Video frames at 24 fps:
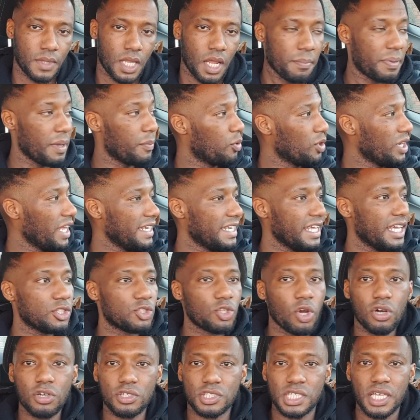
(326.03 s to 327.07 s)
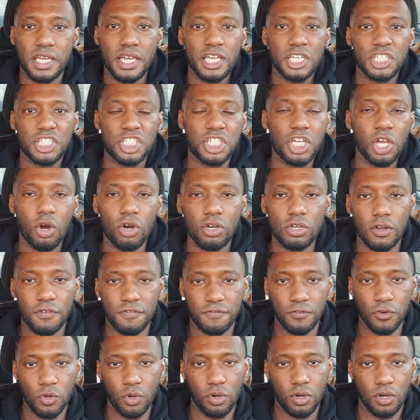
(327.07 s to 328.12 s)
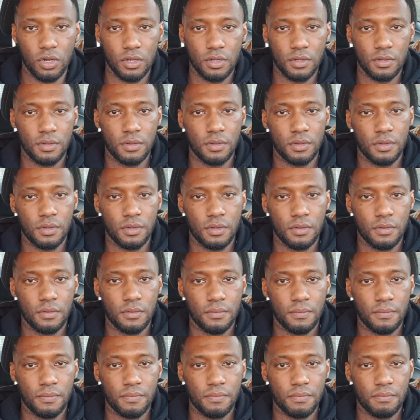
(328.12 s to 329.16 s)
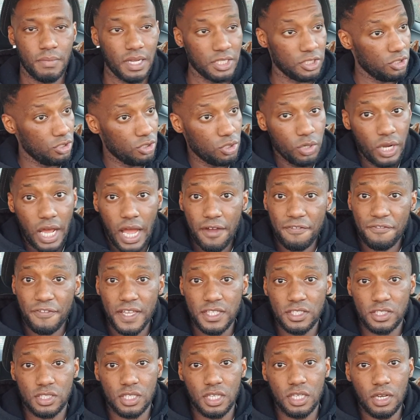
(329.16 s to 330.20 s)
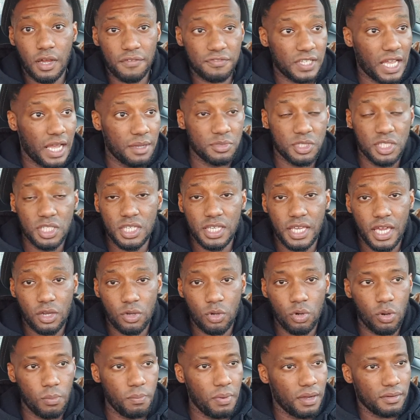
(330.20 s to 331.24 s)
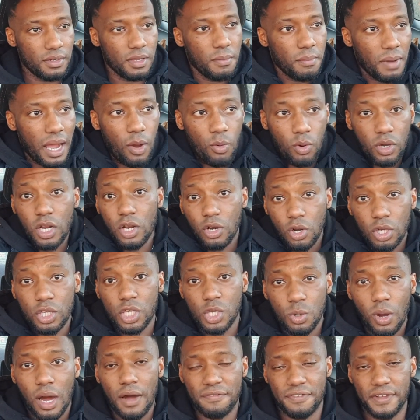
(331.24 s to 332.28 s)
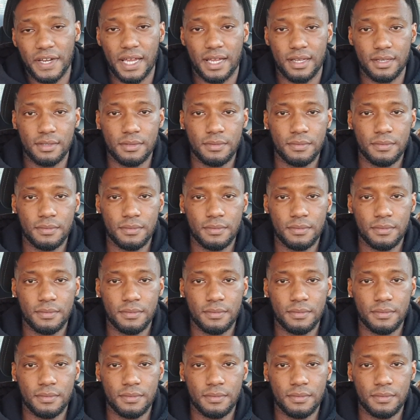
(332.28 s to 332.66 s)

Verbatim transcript: People let their dogs shit on the floor. Imagine you do that offense enough times and you get caught, but they might want to lock you up for that.